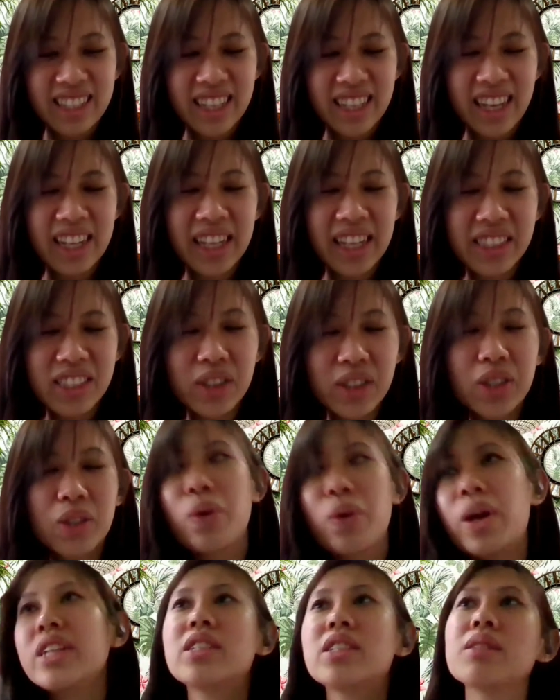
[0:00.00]
Yeah, that's a good
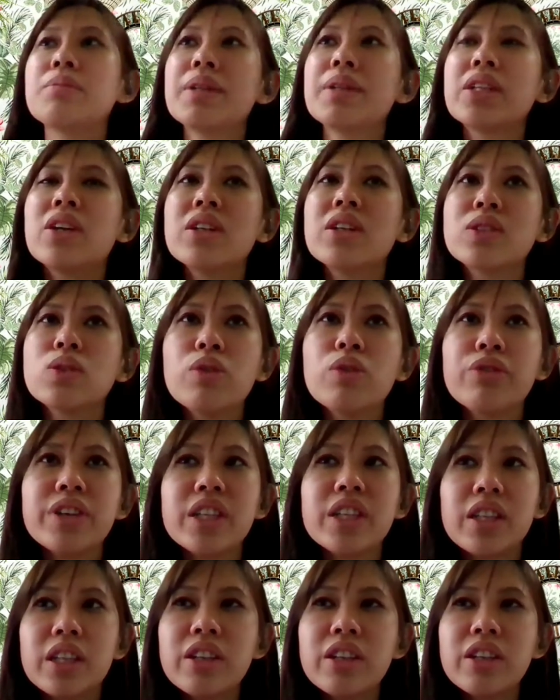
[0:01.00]
question, because over
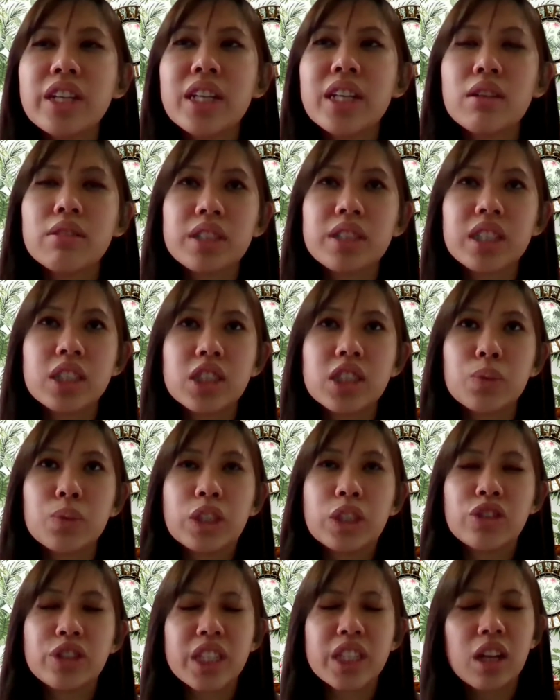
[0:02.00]
here in our region,
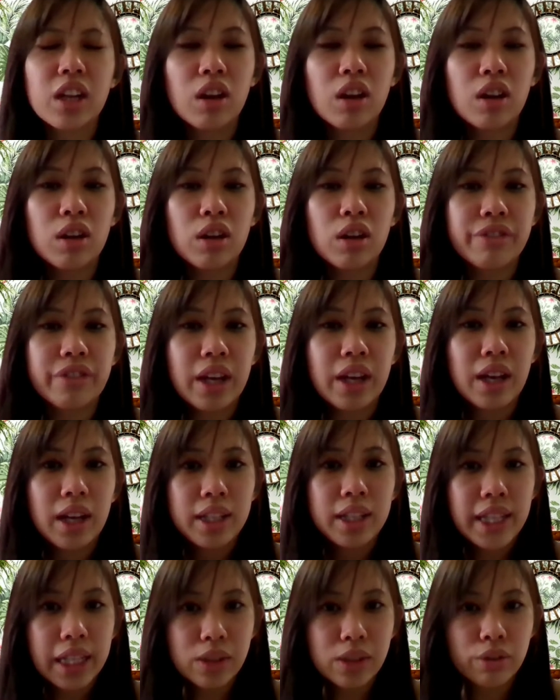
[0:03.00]
we treat a lot of
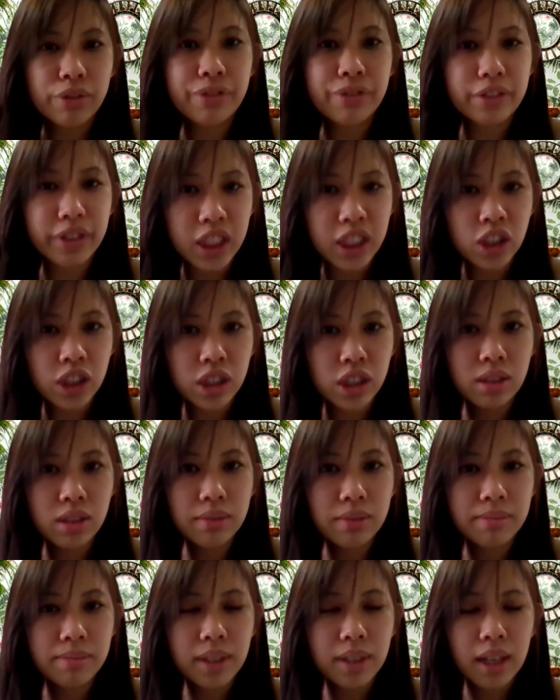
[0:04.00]

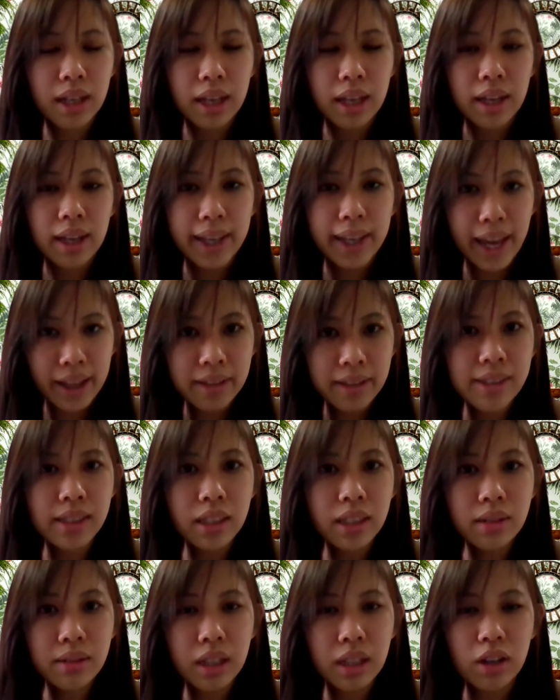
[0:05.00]
nasopharyngeal
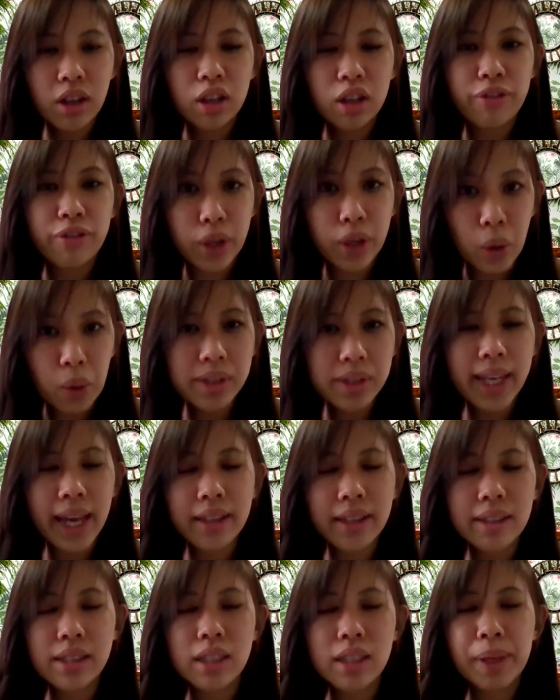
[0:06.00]
cancer, a lot of nose
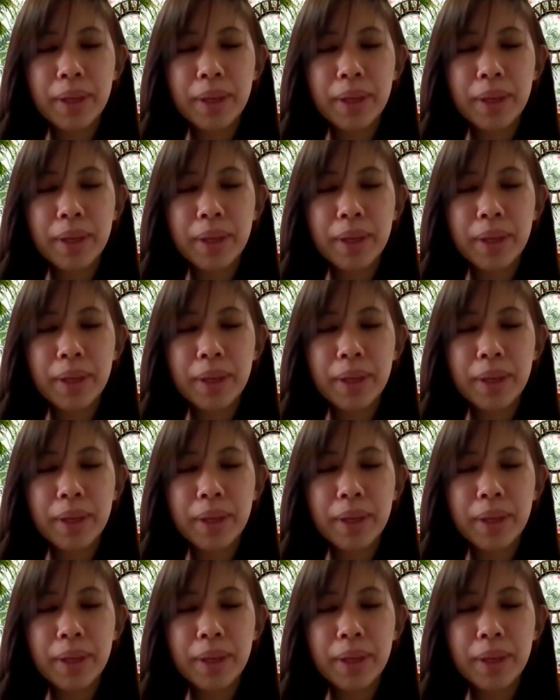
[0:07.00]
cancer